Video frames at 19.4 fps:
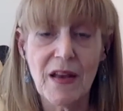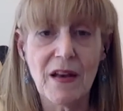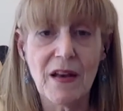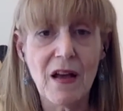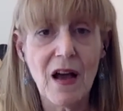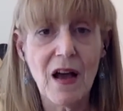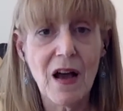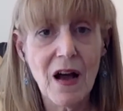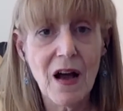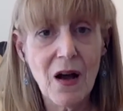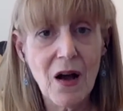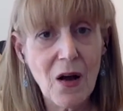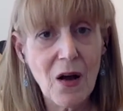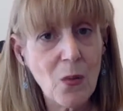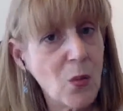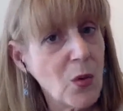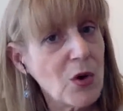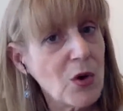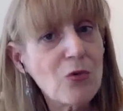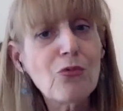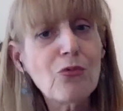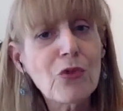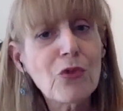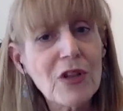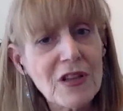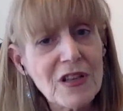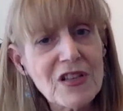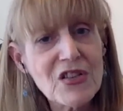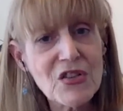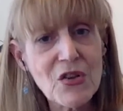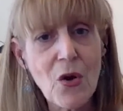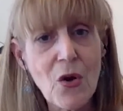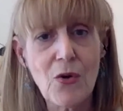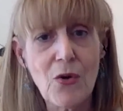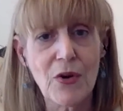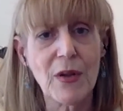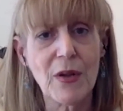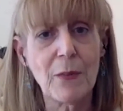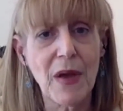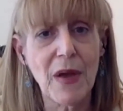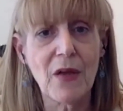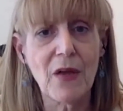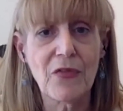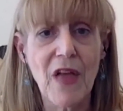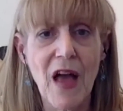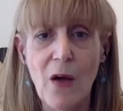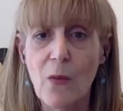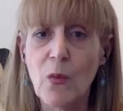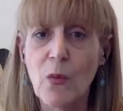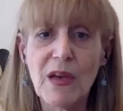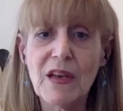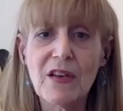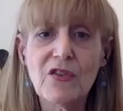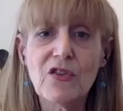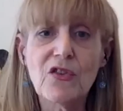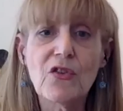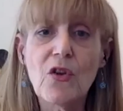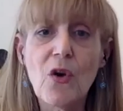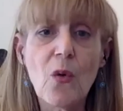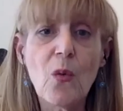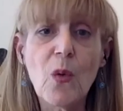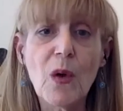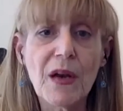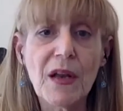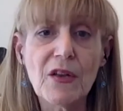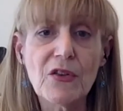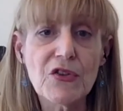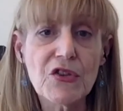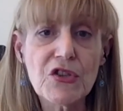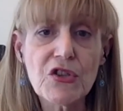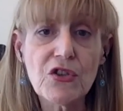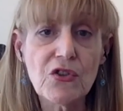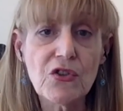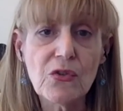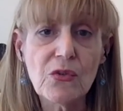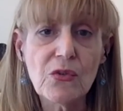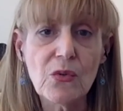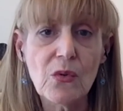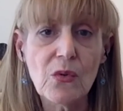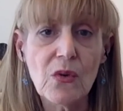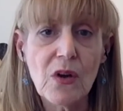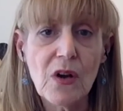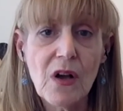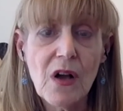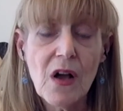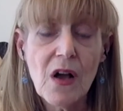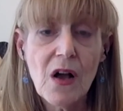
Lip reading: And we're really sorry about that. We didn't know what else to do.